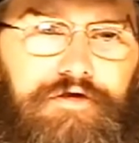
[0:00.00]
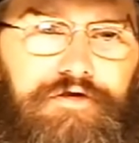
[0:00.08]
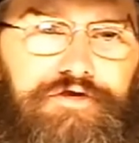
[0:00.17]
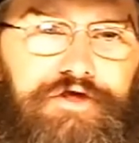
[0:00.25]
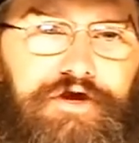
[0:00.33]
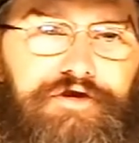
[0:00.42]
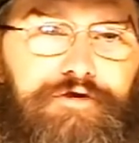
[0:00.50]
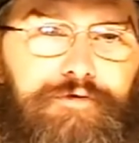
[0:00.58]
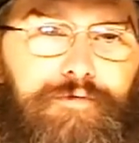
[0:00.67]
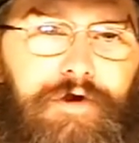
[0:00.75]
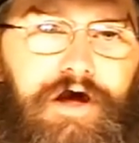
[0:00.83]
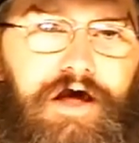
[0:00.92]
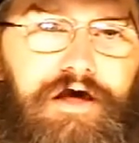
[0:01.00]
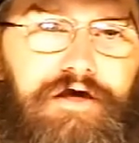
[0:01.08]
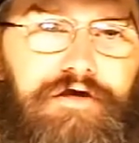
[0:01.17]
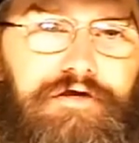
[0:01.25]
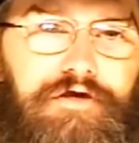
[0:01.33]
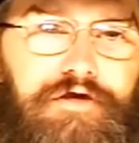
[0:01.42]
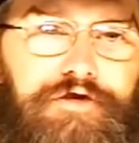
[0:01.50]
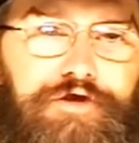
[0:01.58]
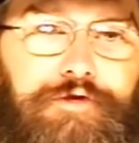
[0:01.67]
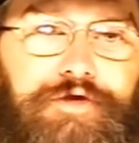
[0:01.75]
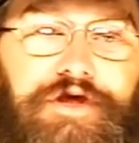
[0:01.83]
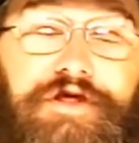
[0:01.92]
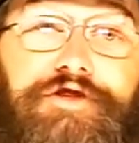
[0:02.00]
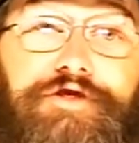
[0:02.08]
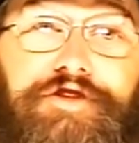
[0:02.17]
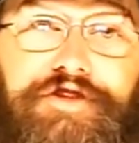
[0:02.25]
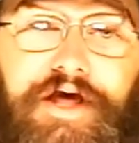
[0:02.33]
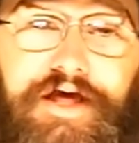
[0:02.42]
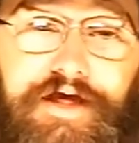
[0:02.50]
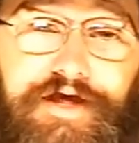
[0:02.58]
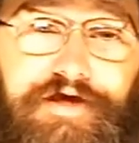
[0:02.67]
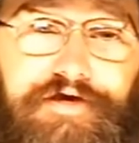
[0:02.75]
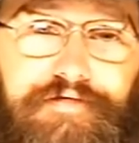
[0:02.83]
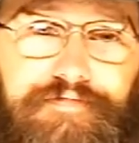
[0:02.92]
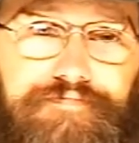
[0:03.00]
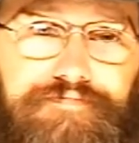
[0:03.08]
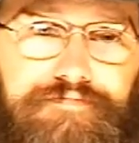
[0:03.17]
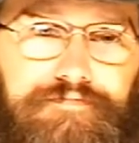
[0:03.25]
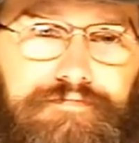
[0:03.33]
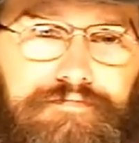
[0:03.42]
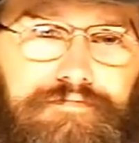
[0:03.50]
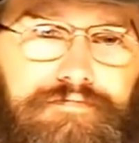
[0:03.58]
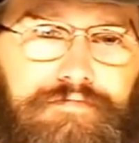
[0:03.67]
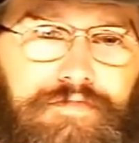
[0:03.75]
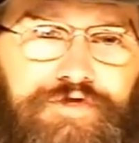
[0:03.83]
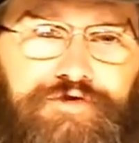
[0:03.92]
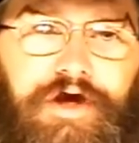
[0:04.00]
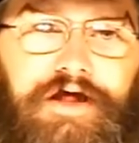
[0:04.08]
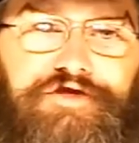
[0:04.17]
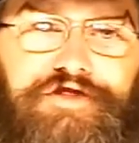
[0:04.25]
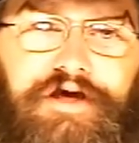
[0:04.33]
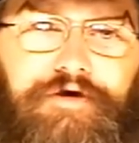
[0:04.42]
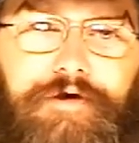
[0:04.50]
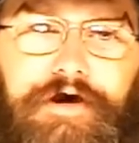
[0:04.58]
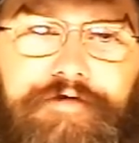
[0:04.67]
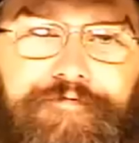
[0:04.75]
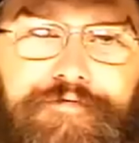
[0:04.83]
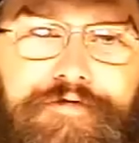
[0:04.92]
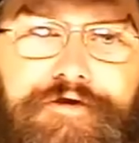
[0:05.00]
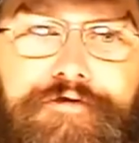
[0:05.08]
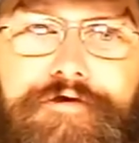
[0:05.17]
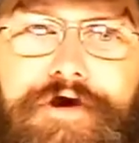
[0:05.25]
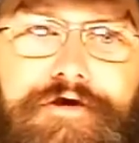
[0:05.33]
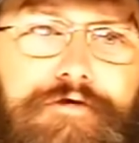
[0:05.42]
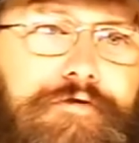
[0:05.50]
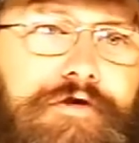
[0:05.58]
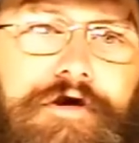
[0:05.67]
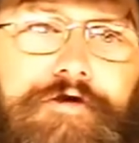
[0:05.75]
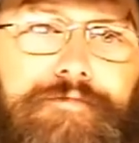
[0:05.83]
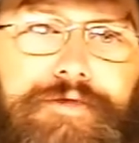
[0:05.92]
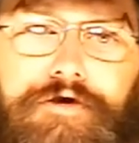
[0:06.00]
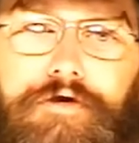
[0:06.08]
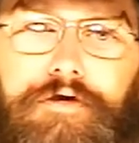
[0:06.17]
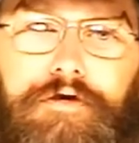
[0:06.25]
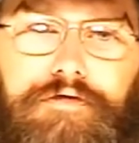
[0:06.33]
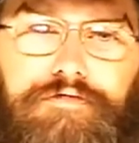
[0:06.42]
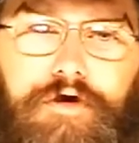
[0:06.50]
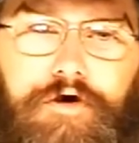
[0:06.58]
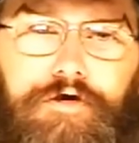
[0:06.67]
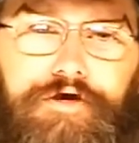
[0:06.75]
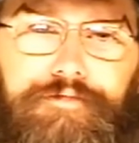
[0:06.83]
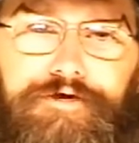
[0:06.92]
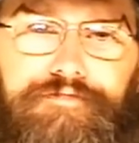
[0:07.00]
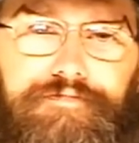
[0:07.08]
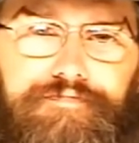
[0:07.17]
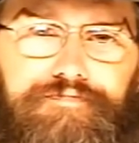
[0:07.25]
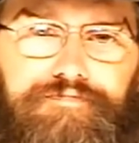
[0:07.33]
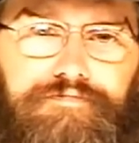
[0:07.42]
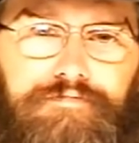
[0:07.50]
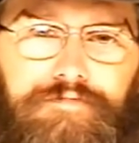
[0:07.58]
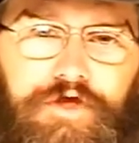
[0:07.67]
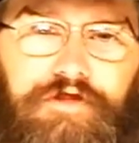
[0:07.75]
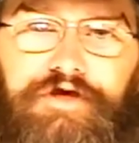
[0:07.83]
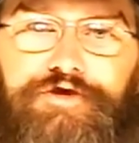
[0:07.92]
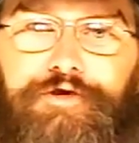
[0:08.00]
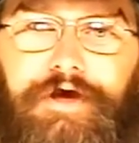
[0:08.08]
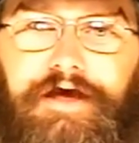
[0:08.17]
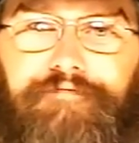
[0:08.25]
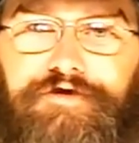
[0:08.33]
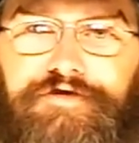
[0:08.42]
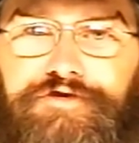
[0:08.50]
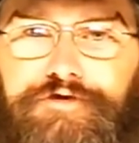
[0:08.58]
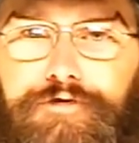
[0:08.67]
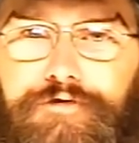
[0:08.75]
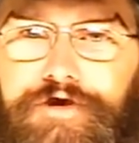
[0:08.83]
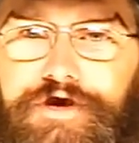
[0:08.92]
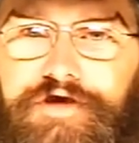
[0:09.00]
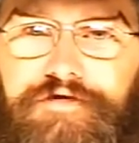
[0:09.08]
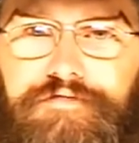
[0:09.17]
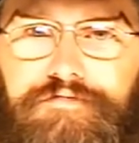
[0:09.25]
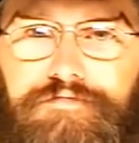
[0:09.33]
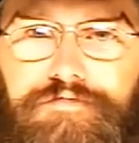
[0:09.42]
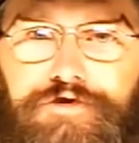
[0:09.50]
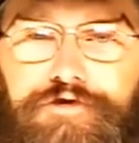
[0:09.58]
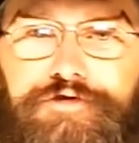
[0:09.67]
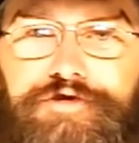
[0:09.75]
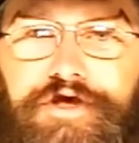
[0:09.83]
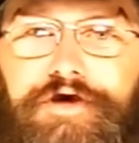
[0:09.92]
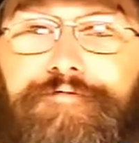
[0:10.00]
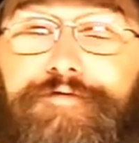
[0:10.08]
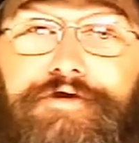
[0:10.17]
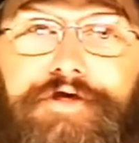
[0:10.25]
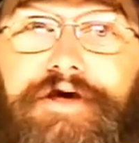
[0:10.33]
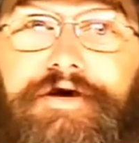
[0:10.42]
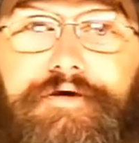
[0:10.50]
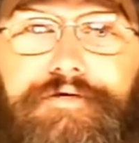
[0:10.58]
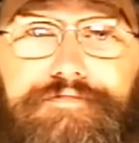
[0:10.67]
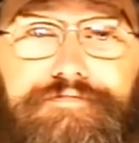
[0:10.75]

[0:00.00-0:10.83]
Stick to why you need it today. Try to stay away from the tyrannical government ar argument, unless you have a story yourself to tell.